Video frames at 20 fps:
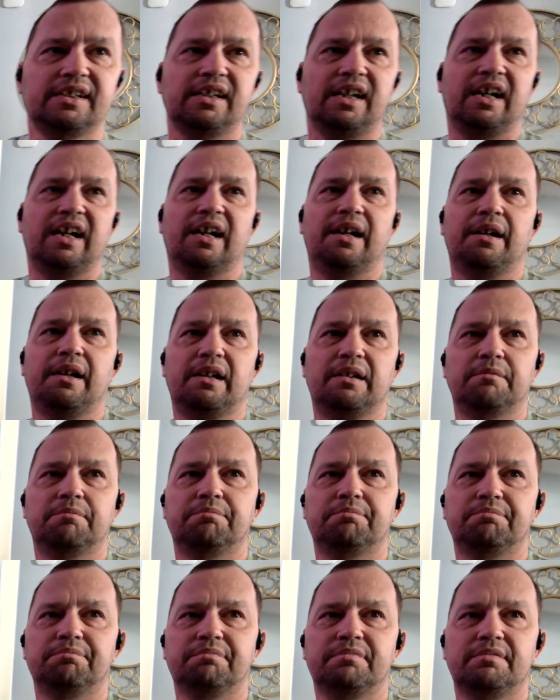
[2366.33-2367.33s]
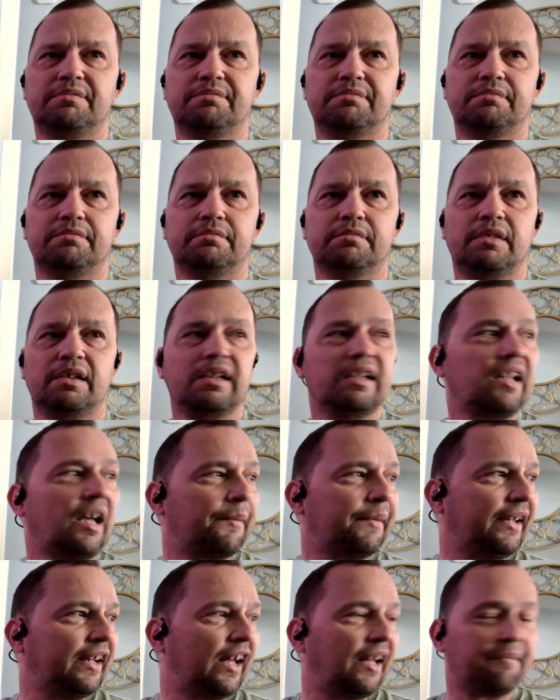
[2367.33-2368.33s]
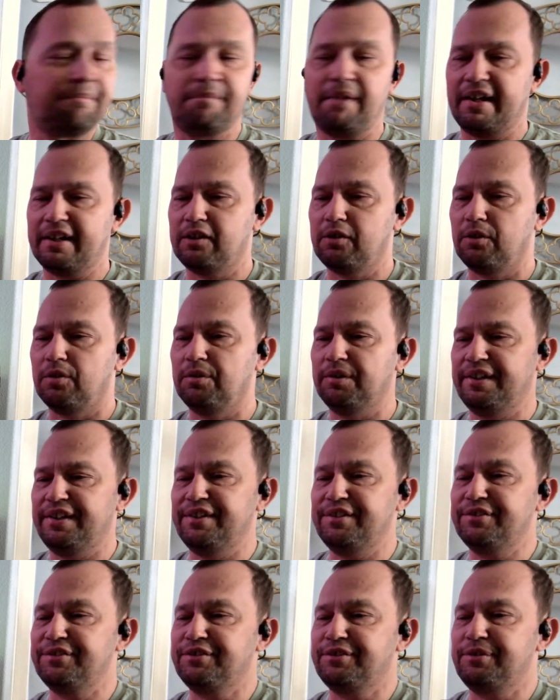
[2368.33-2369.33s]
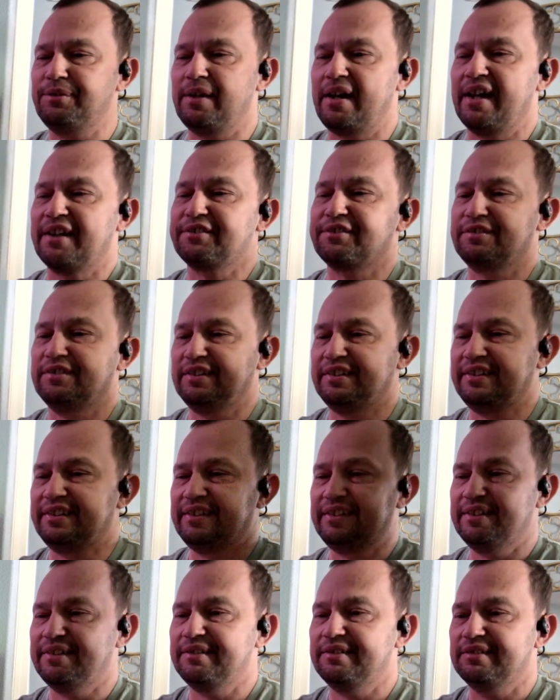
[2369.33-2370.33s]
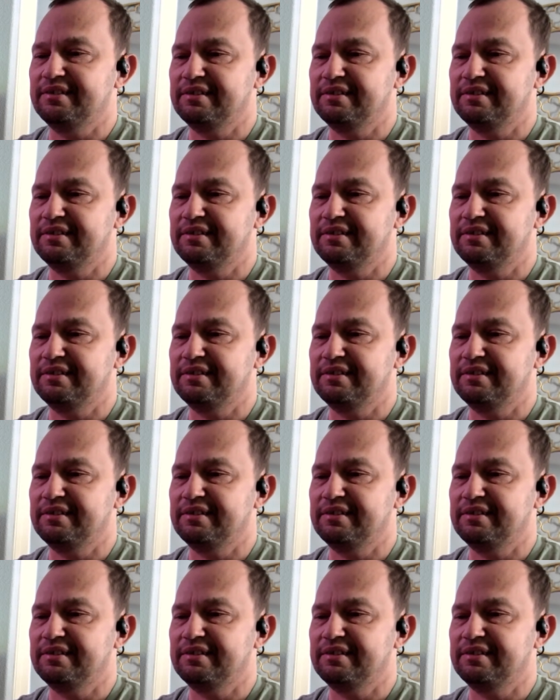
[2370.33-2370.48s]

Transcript: I mean, my goal is to actually